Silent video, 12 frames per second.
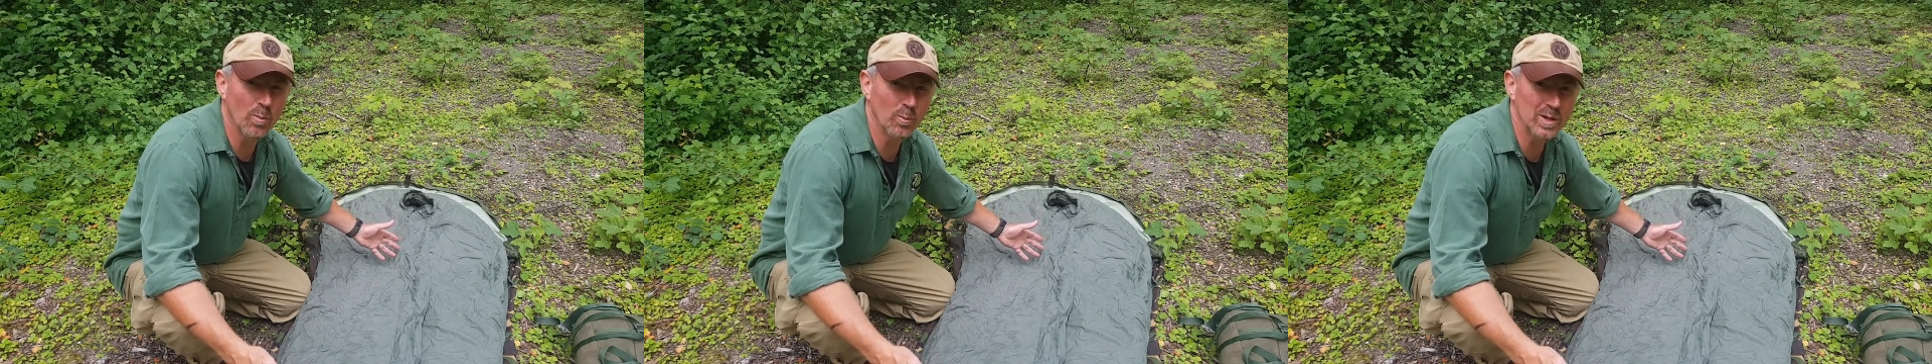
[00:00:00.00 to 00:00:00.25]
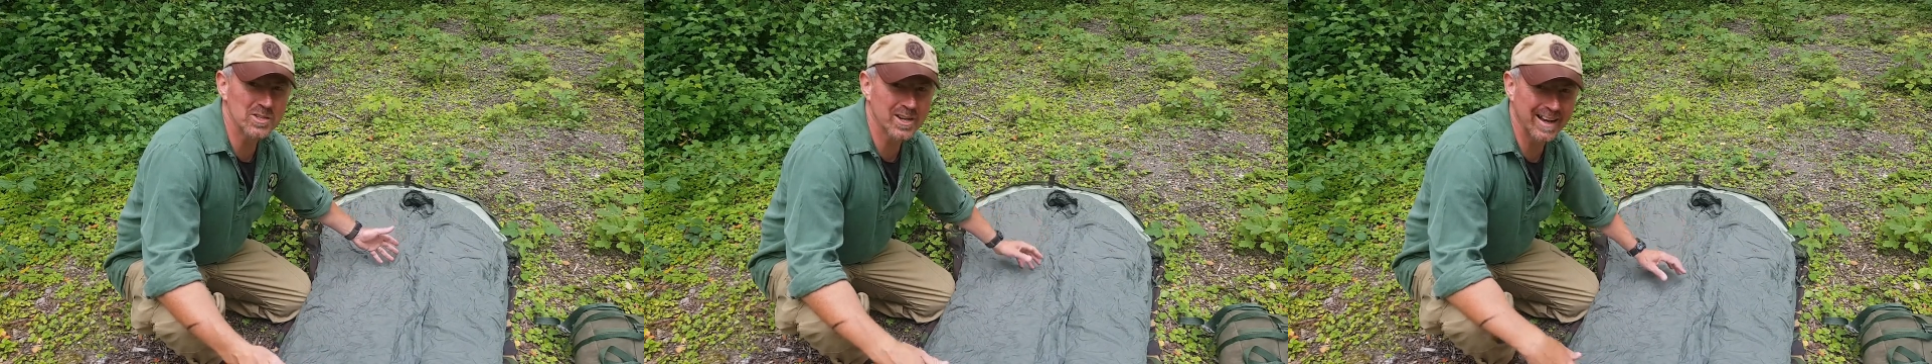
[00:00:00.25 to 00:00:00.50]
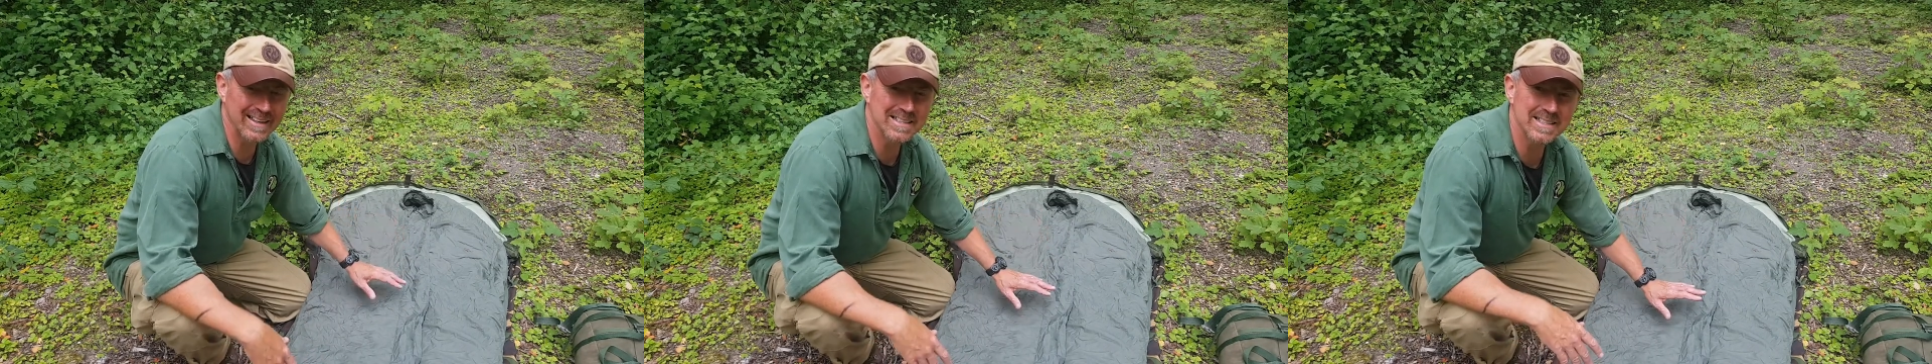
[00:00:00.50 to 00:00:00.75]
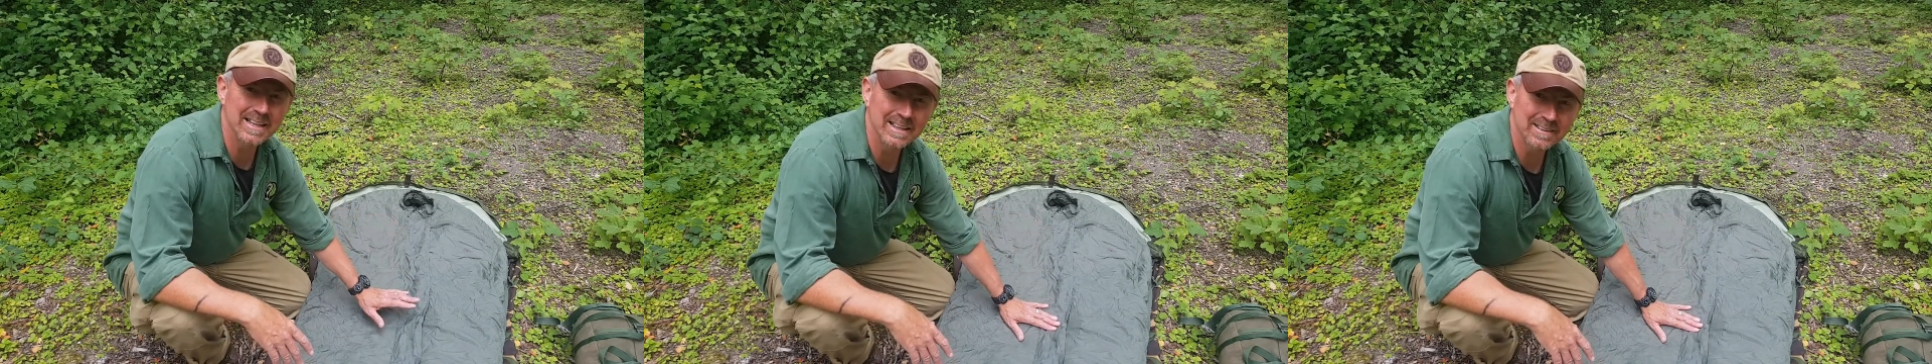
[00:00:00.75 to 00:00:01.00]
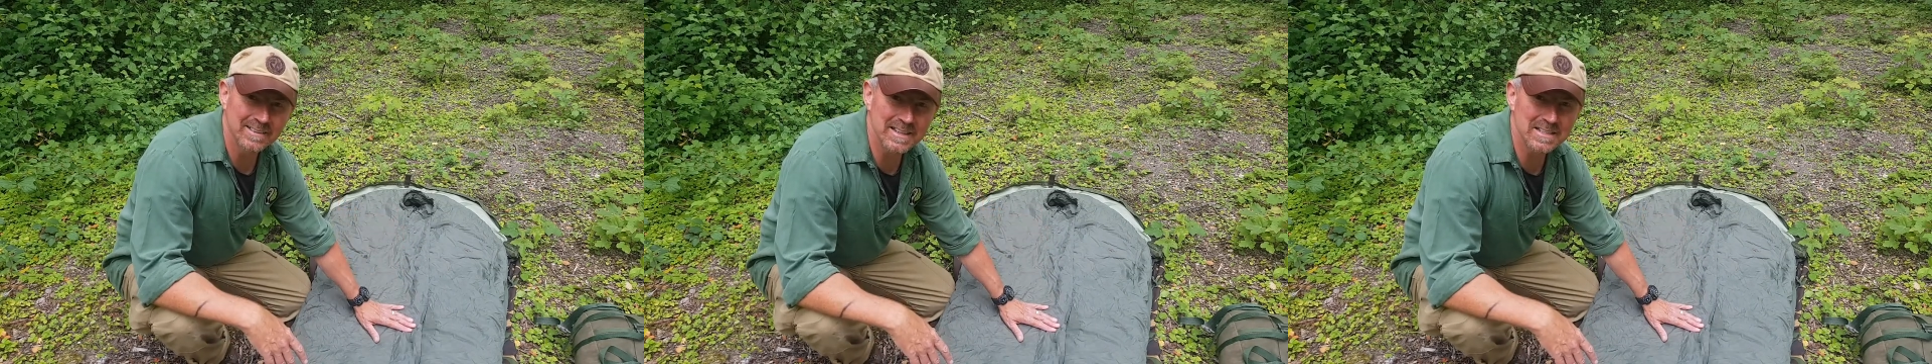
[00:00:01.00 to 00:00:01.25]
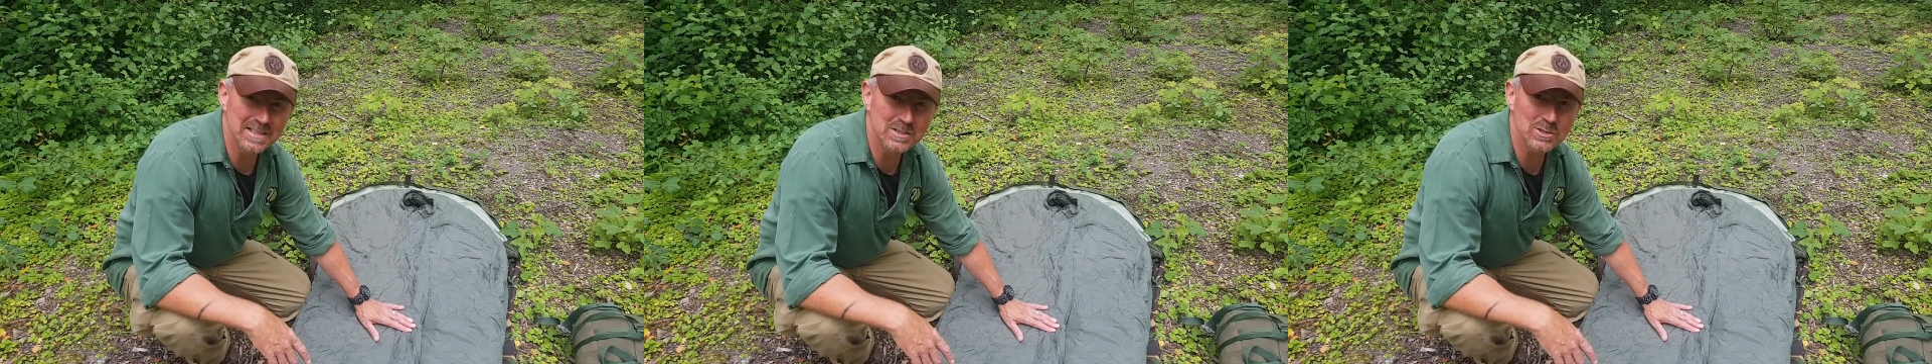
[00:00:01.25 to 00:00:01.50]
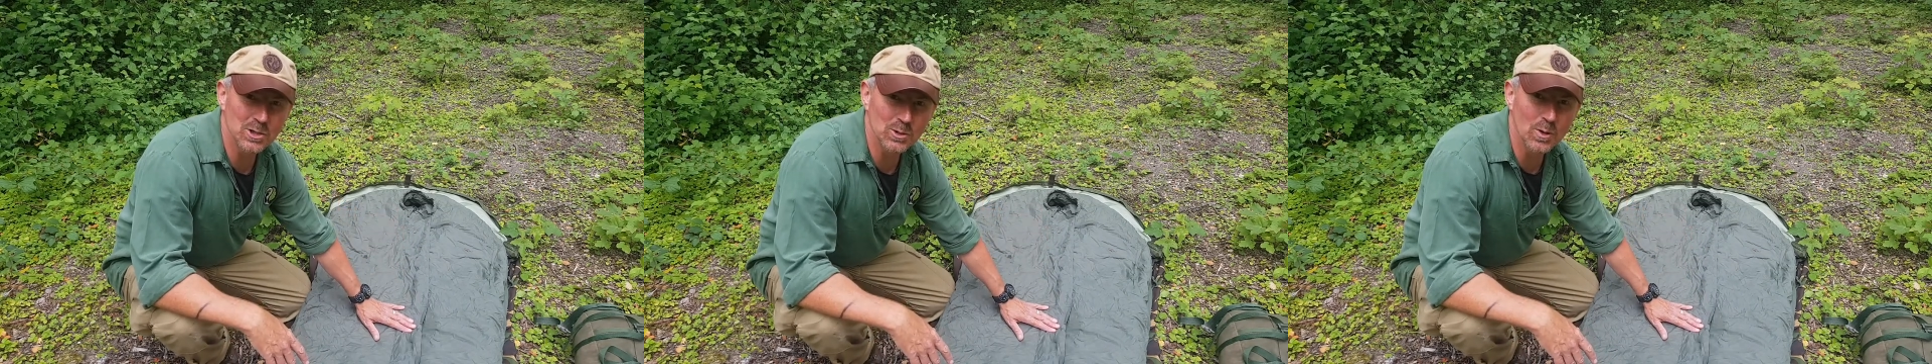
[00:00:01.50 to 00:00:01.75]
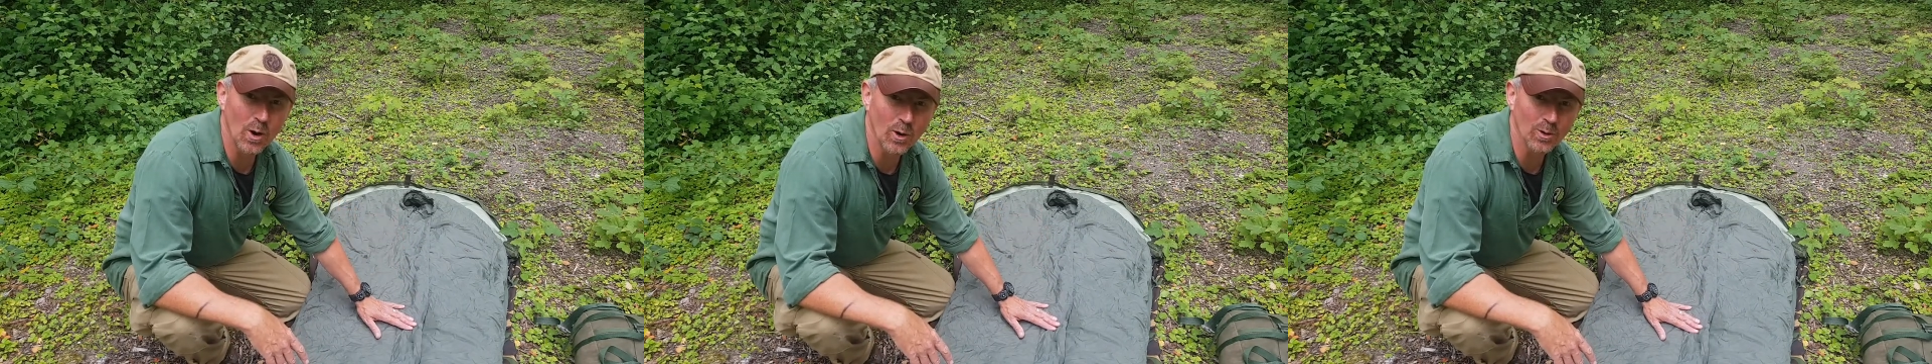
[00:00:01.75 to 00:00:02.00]
in which case this is
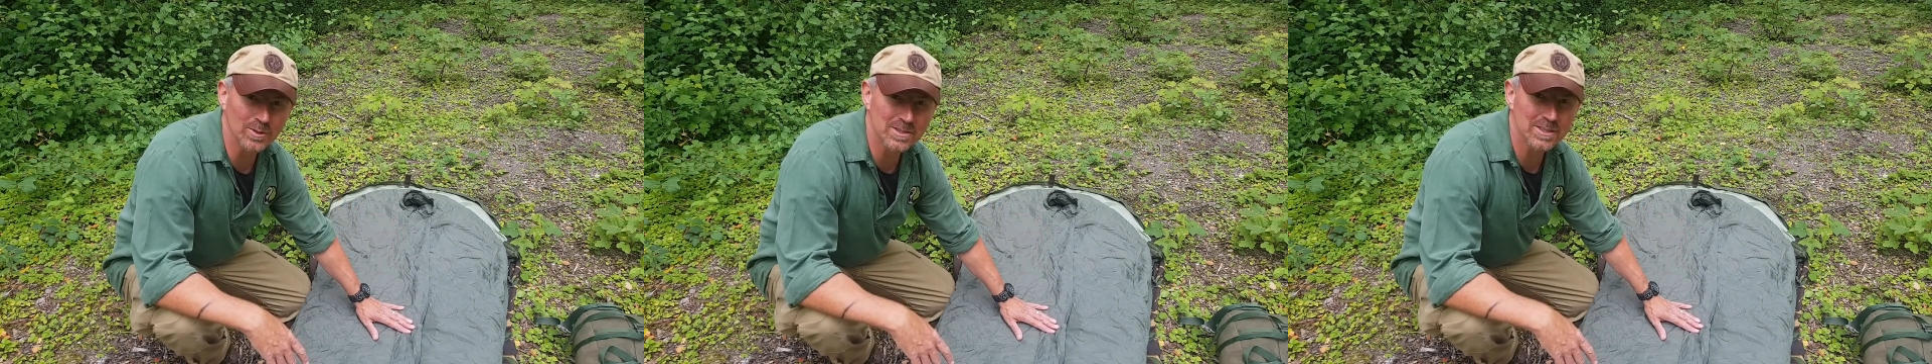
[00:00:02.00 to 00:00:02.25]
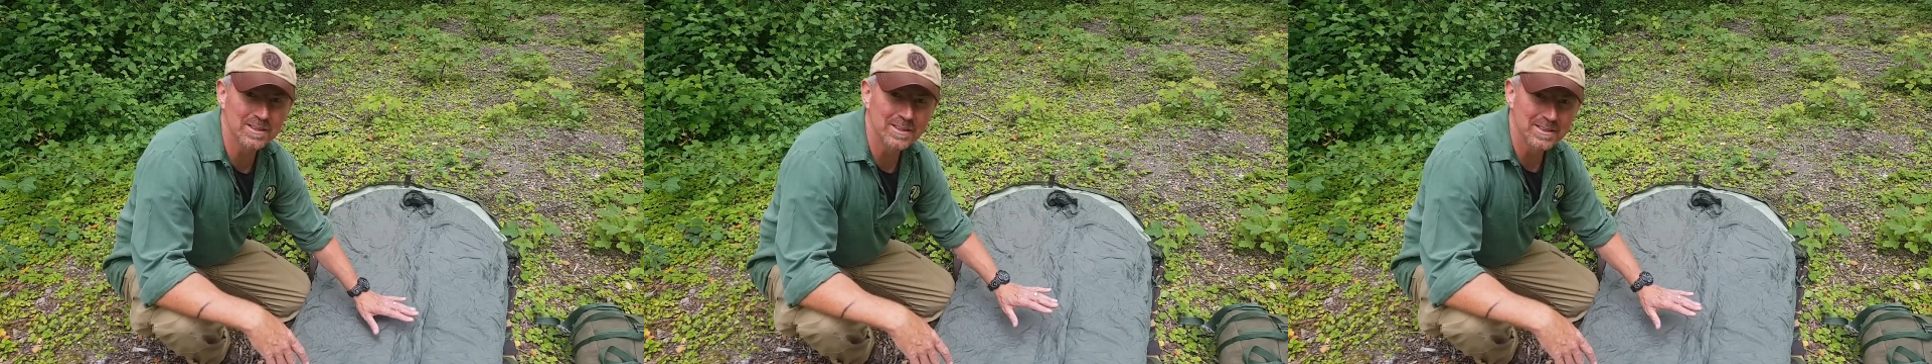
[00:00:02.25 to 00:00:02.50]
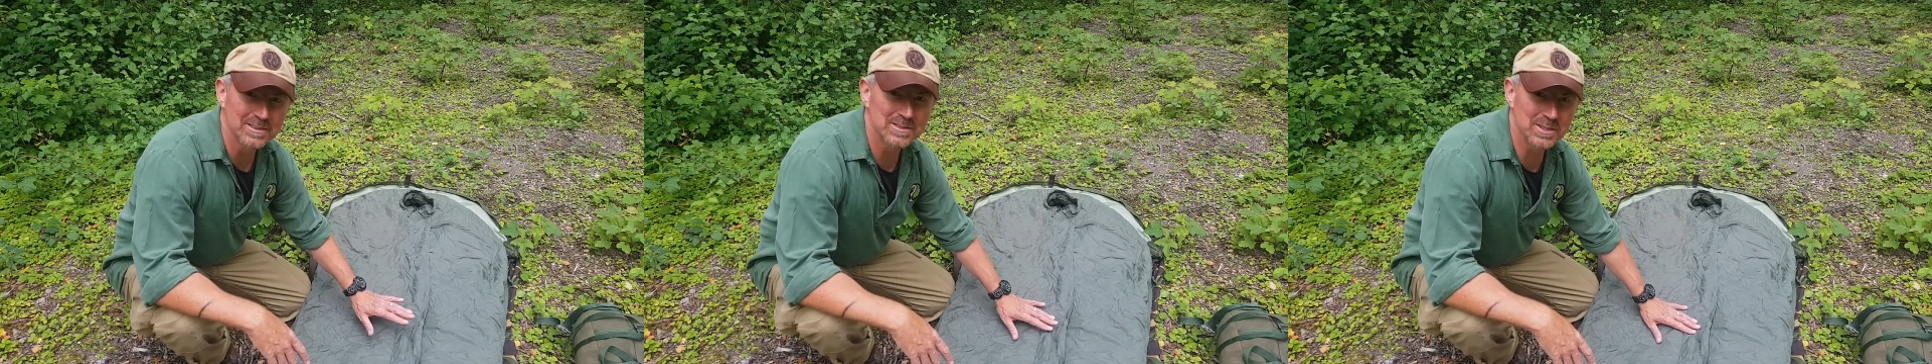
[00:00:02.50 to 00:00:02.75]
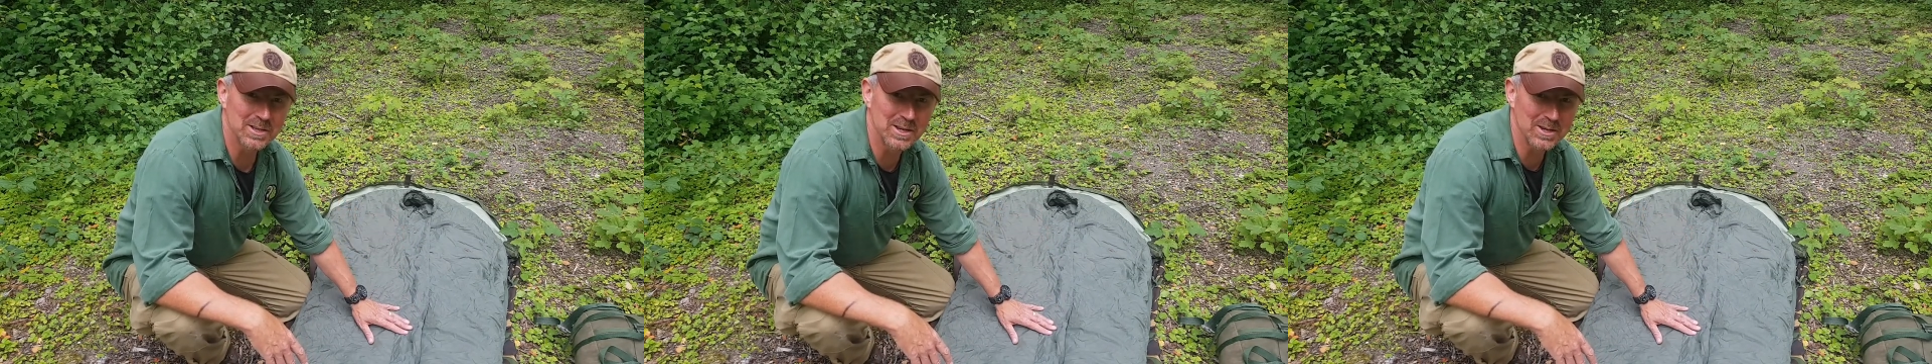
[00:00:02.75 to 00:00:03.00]
too hot to